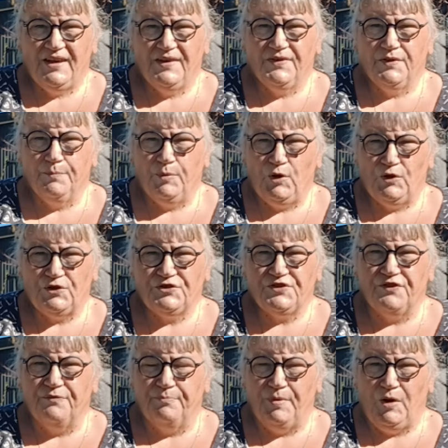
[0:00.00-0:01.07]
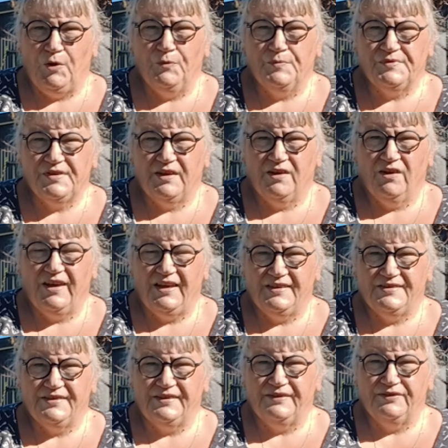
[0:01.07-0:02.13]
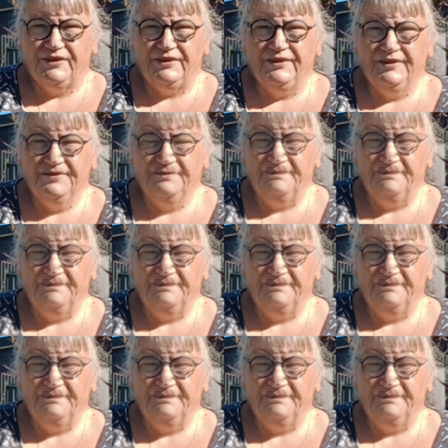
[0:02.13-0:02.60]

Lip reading: out the box of bulbs that I had delivered,